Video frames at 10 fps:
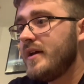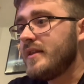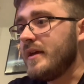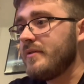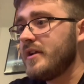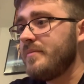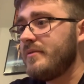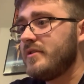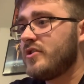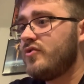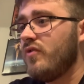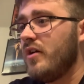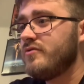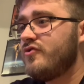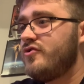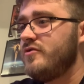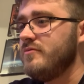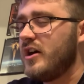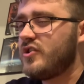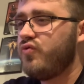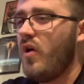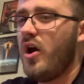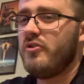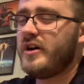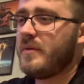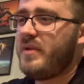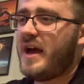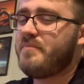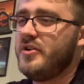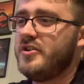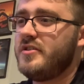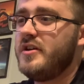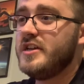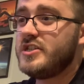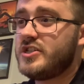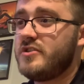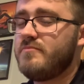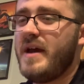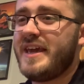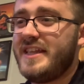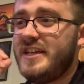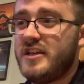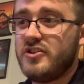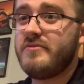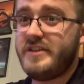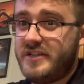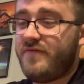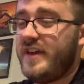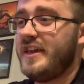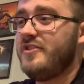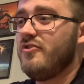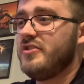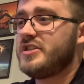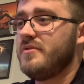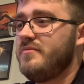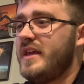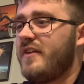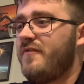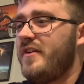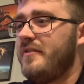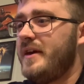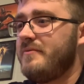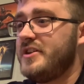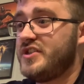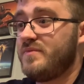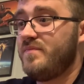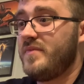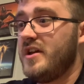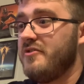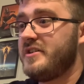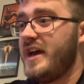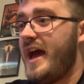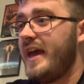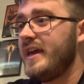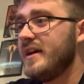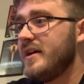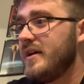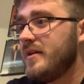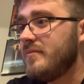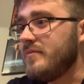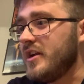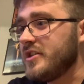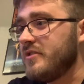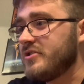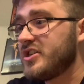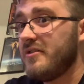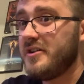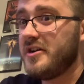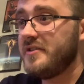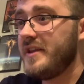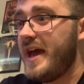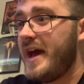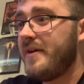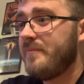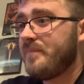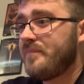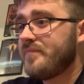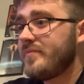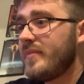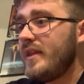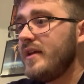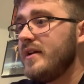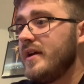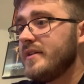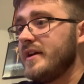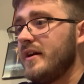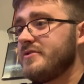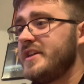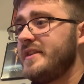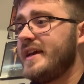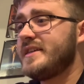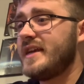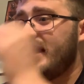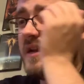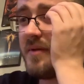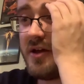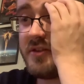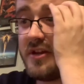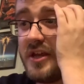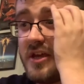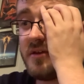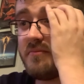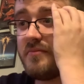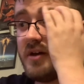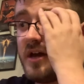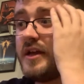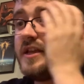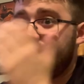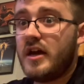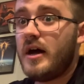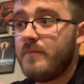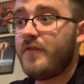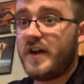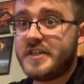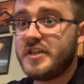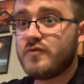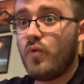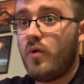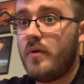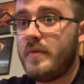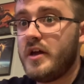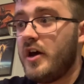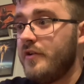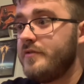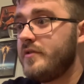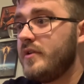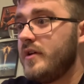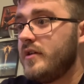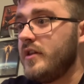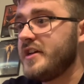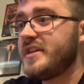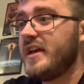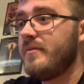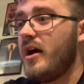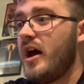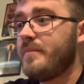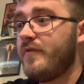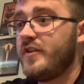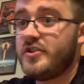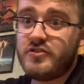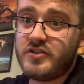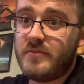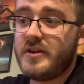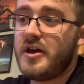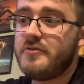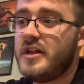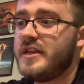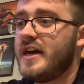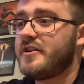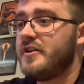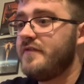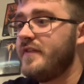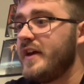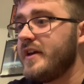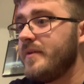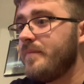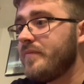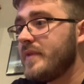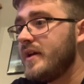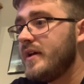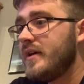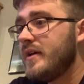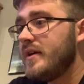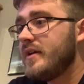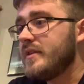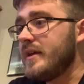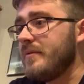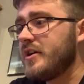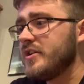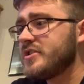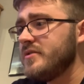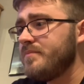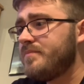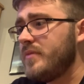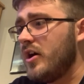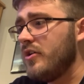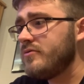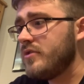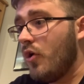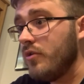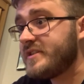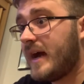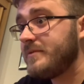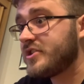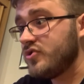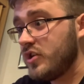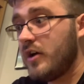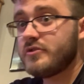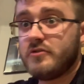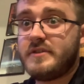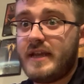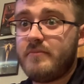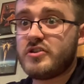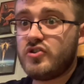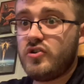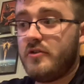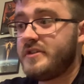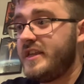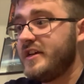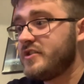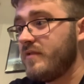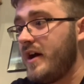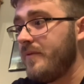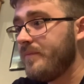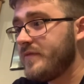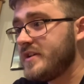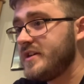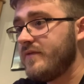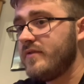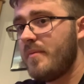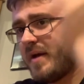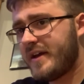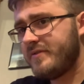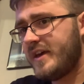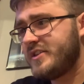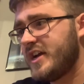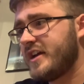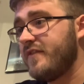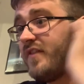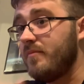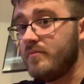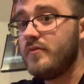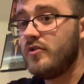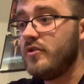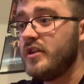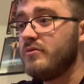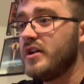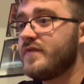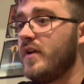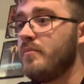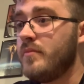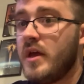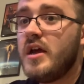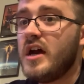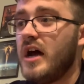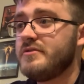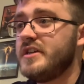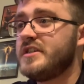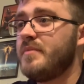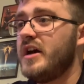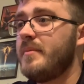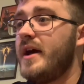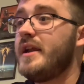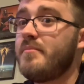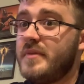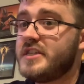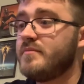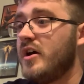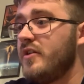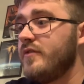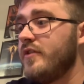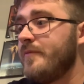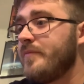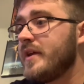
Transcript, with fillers: Then we got a bit with a quoll, a quoll like a blackbird, making it, doing his thingy noise to Nick Fury, which okay, but I don't know what's going on there. Then obviously Nick saying about that um, I need I'm fighting this war on my own, like saying about I prefer to do this on my own, like that kind of thing. Then we got some oh old damage control. So damage control is in here as well. Seen from the back of their jacket from uh, the ones from obviously Spider Man and Ms. Marvel.